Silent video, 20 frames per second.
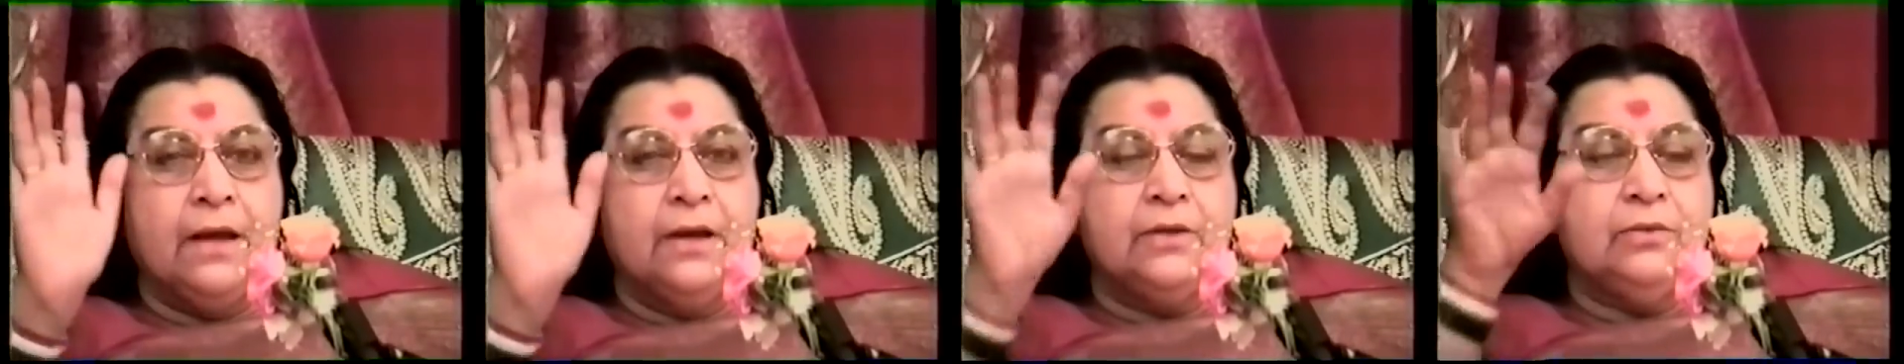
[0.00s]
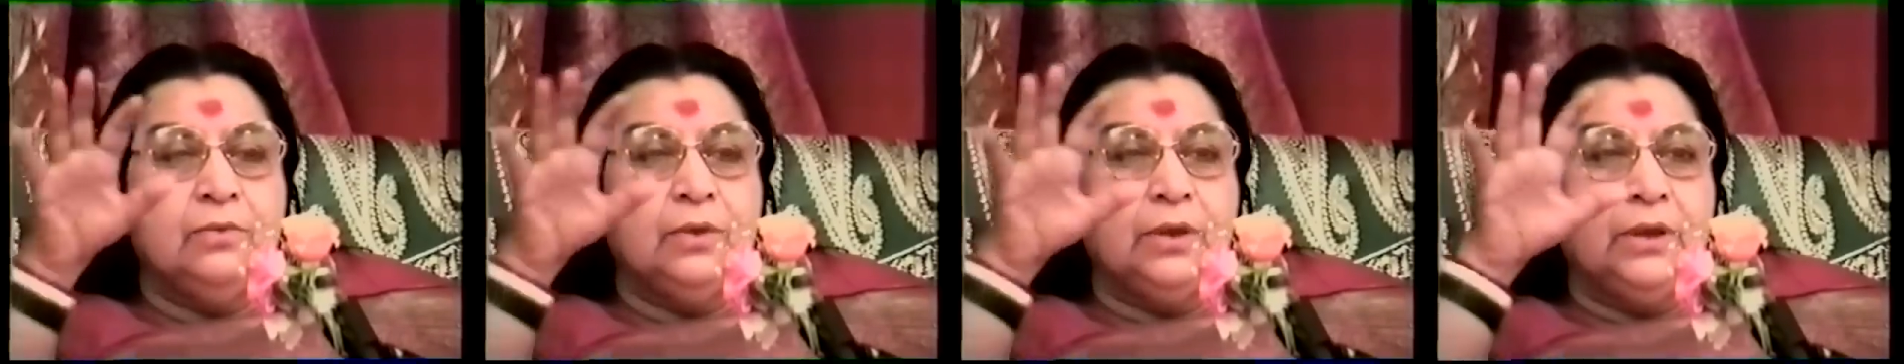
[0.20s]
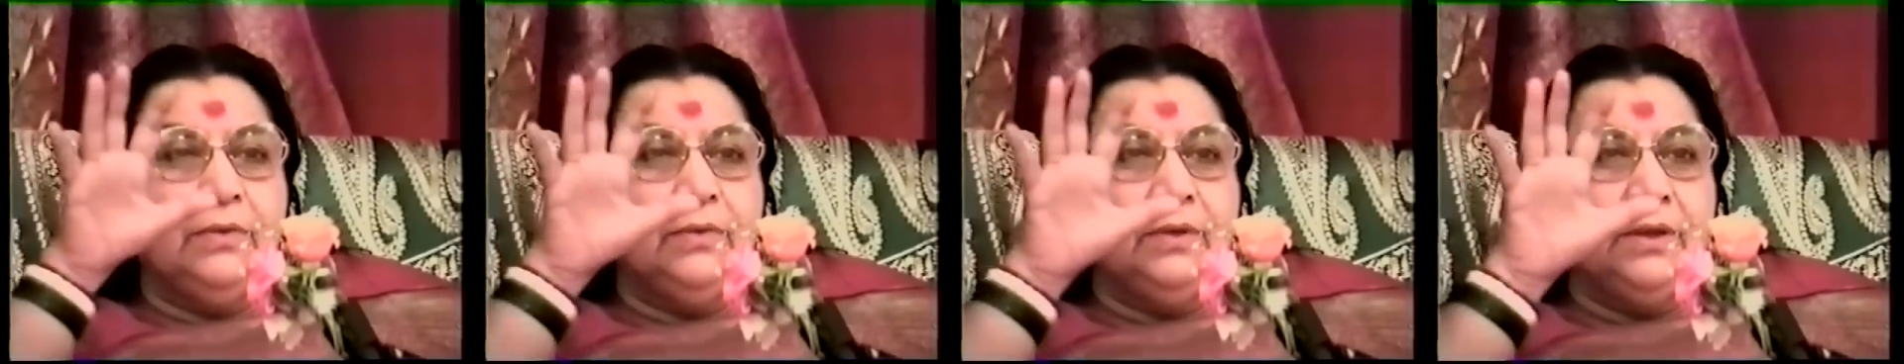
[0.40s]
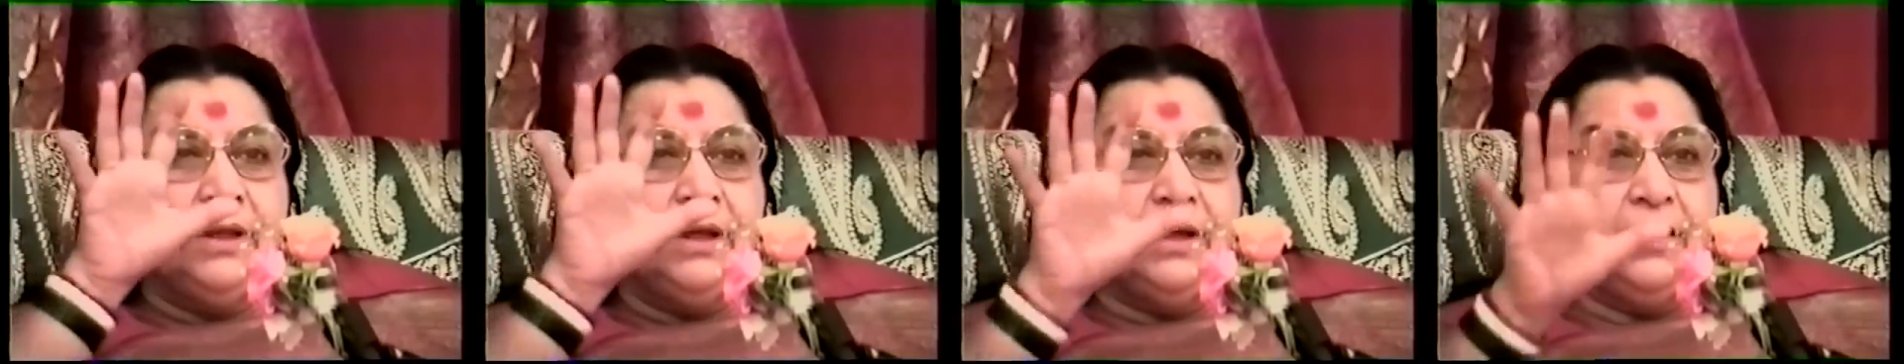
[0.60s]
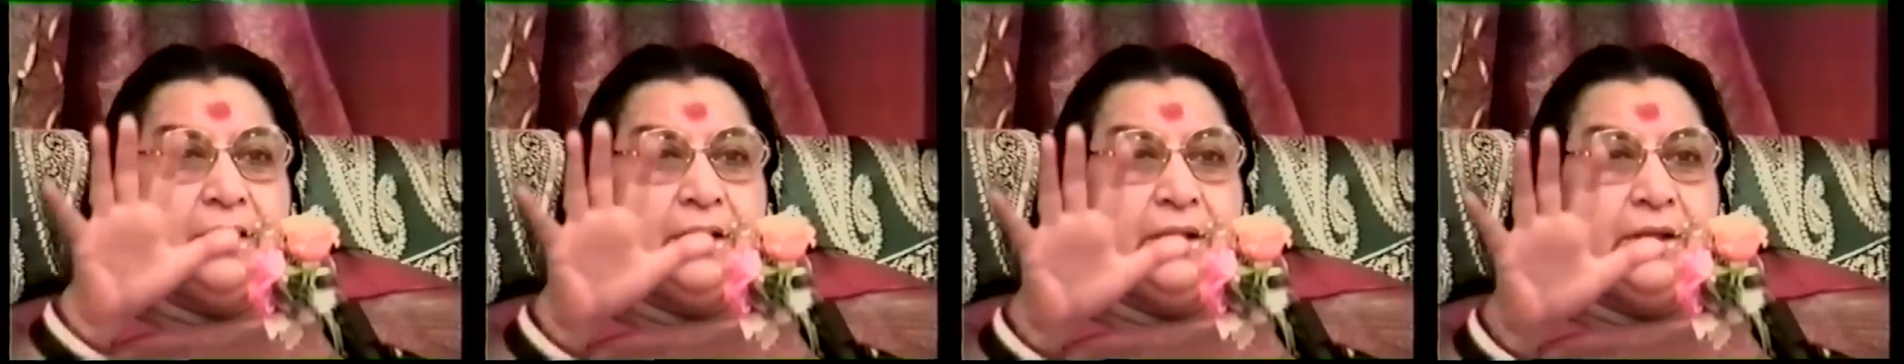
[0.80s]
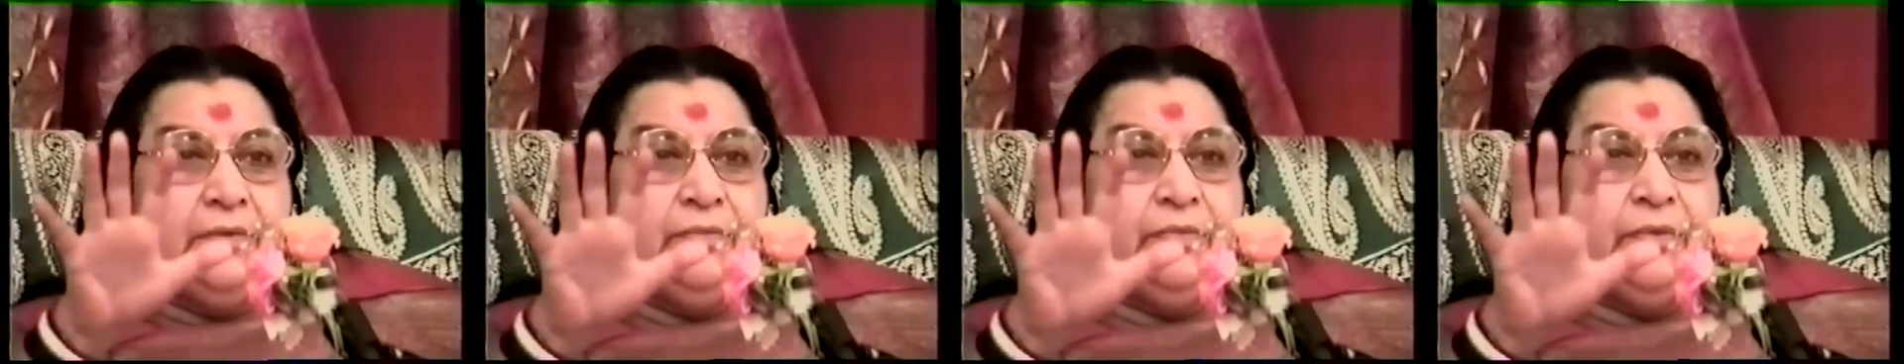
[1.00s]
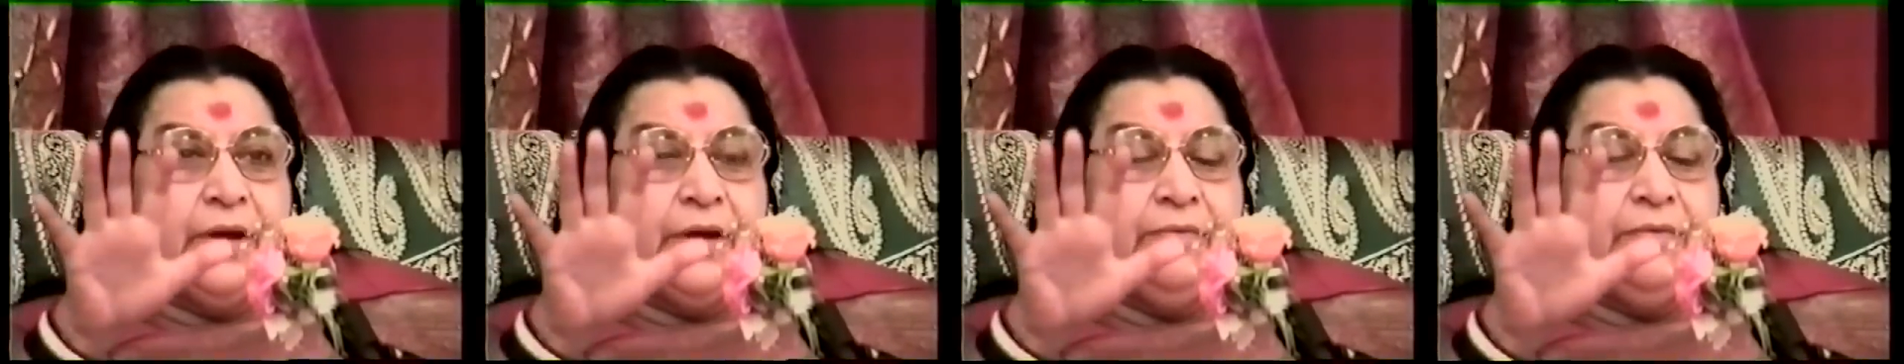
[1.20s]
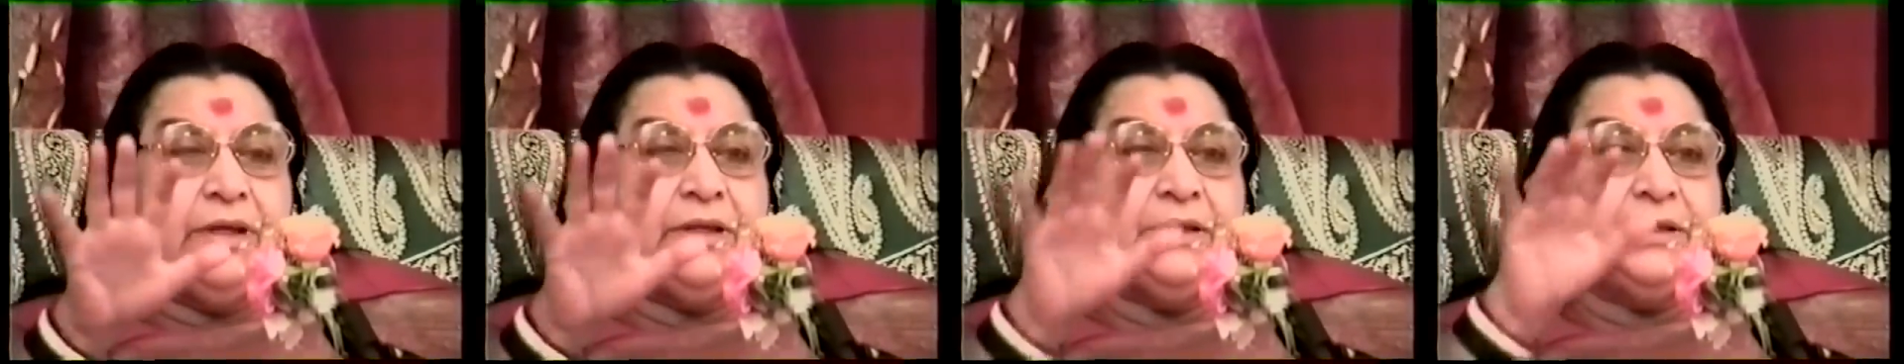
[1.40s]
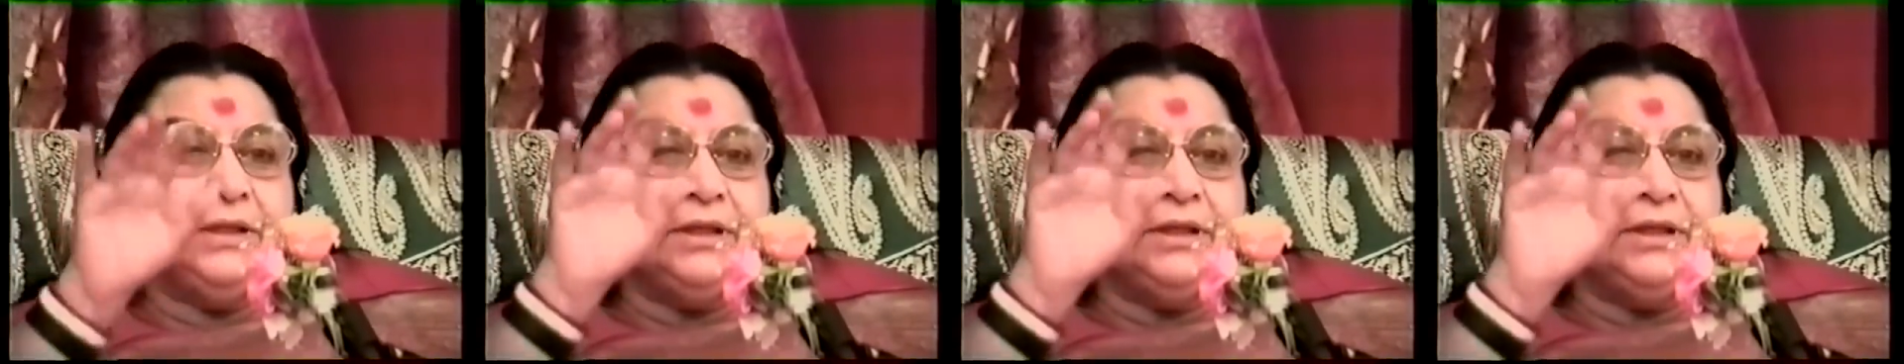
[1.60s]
So whatever they earn in 5 days,